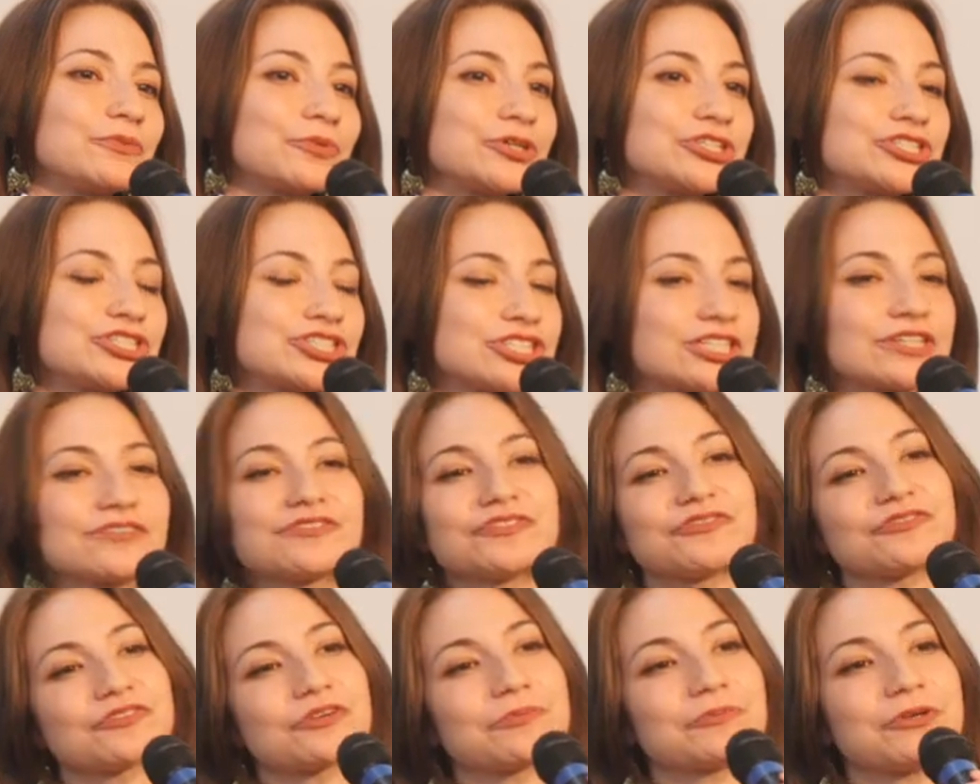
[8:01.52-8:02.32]
we
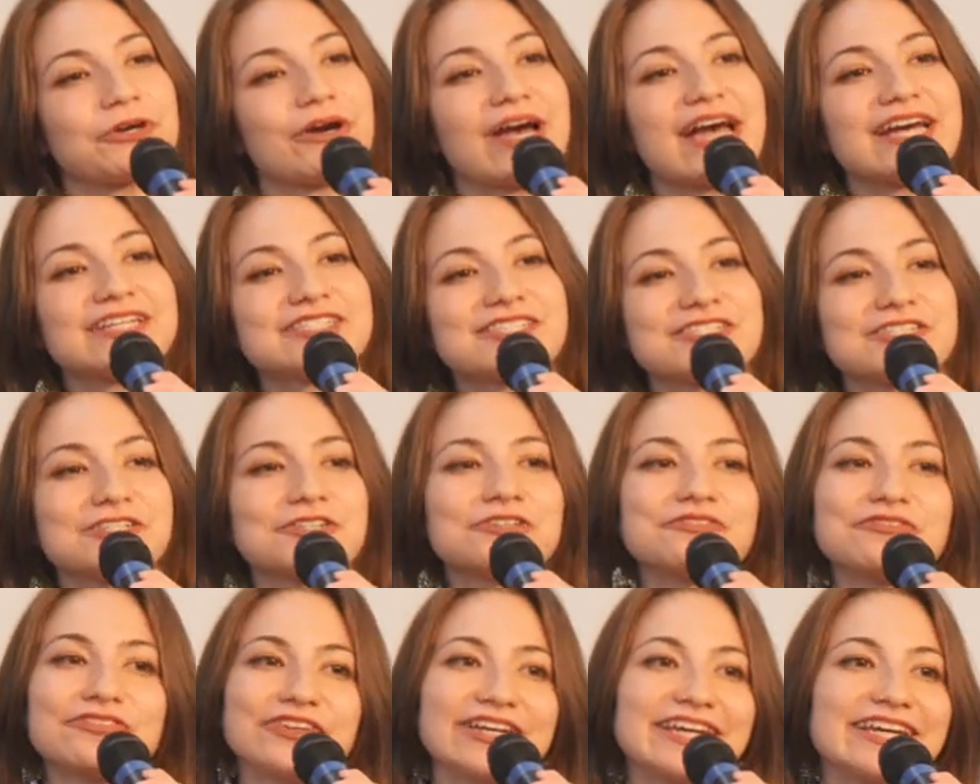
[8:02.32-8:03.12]
shift from your
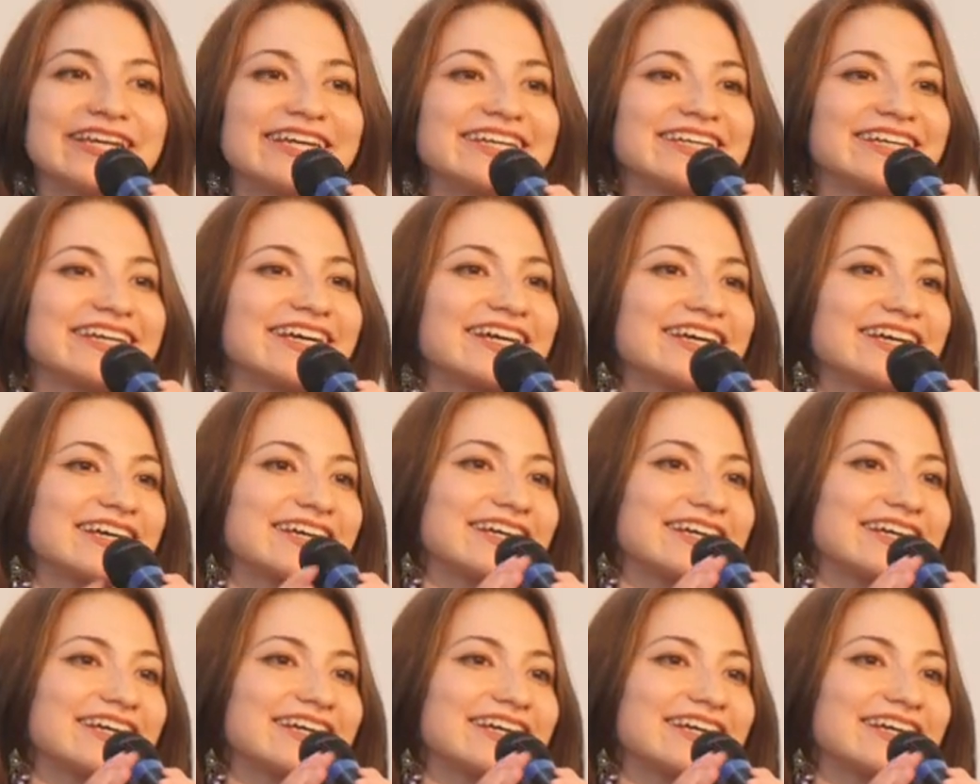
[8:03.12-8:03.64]
SUV